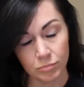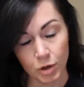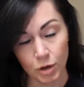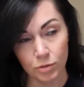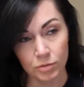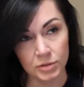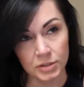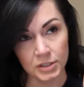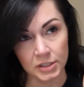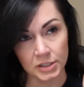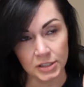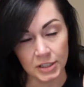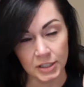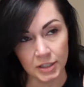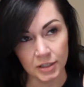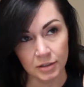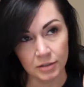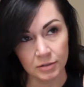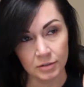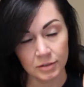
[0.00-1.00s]

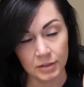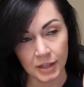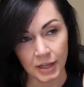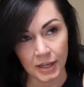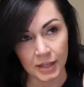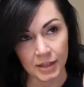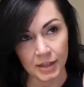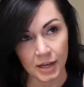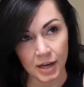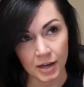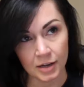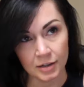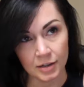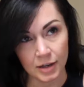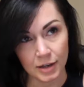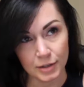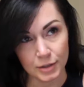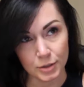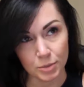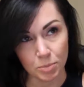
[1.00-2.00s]
OCD like that,
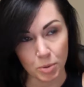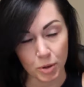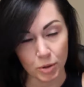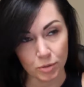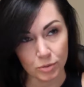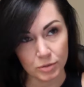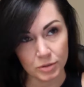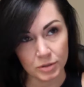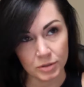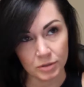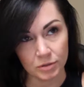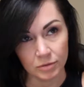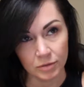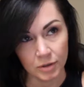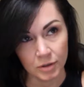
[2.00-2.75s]
I suppose.